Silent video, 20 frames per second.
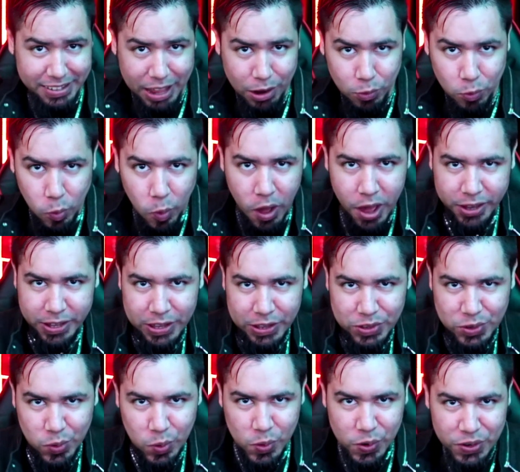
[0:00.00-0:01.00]
just like
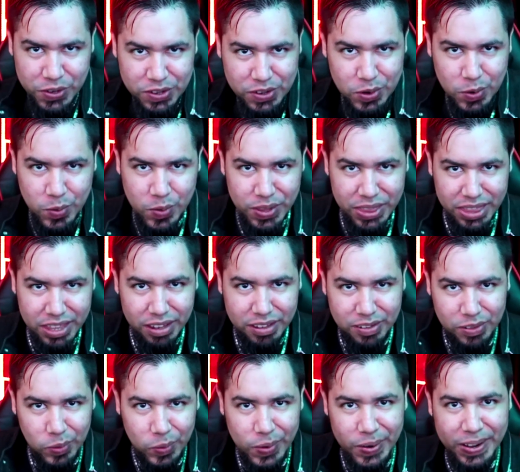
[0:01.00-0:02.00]
walking towards you with the
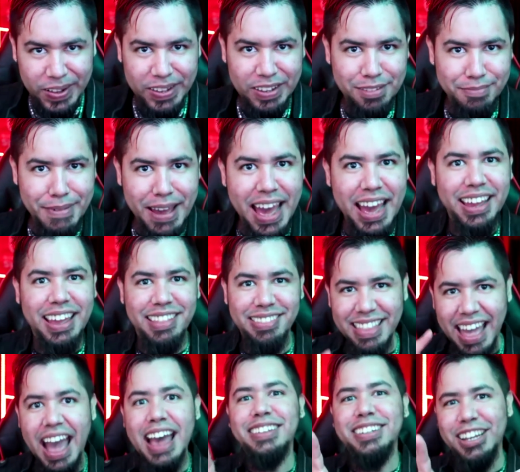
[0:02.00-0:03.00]
sword on his back,
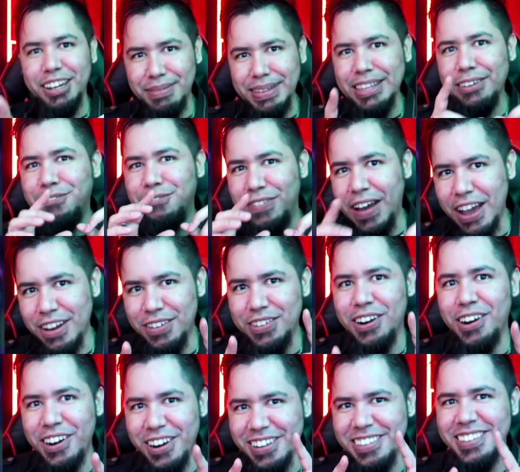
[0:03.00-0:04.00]
and that's gonna be the
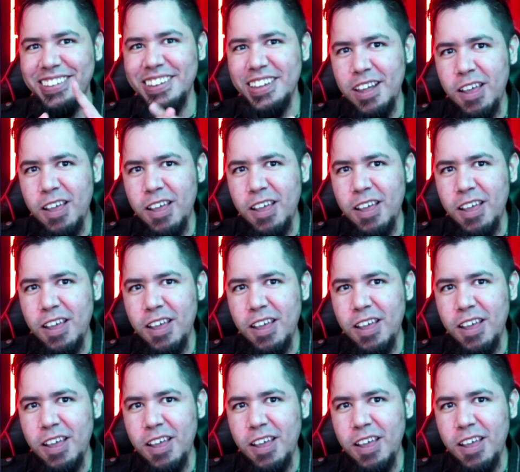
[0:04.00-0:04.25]
fighter art.